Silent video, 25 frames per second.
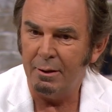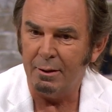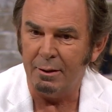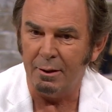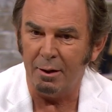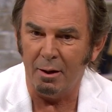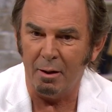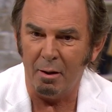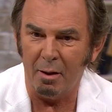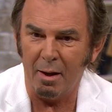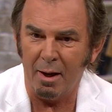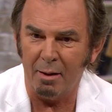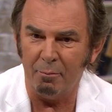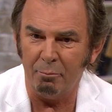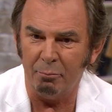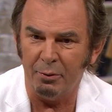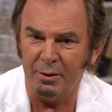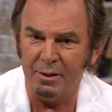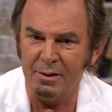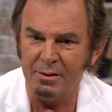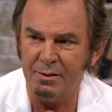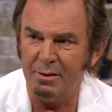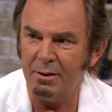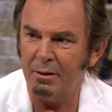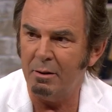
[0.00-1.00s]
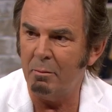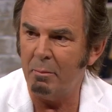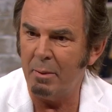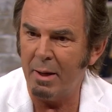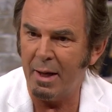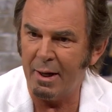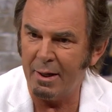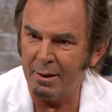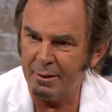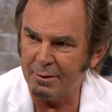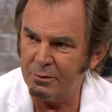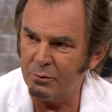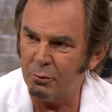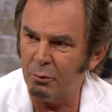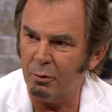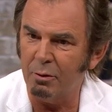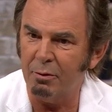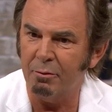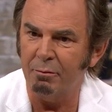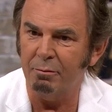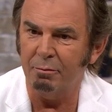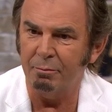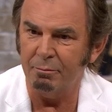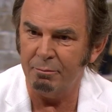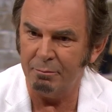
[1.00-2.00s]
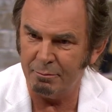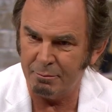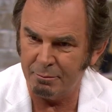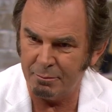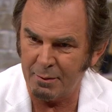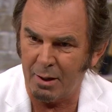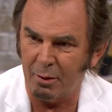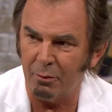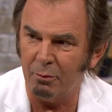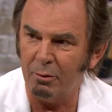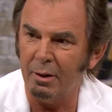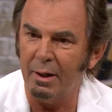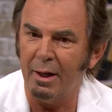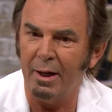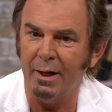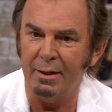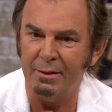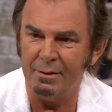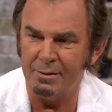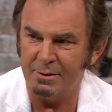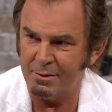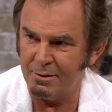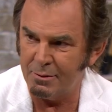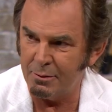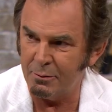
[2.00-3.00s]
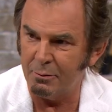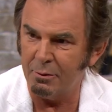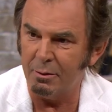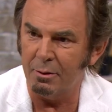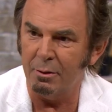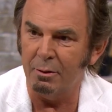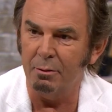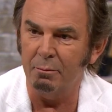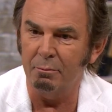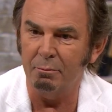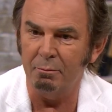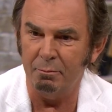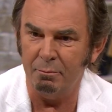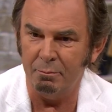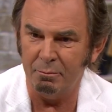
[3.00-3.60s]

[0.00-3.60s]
You know, I bring cinematic sort of outlines to her